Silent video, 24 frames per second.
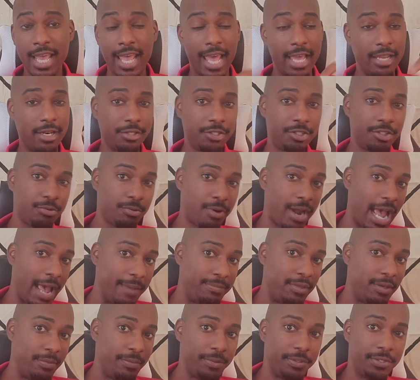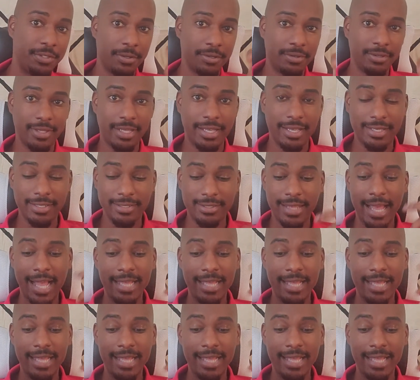and inscribe them with certain things.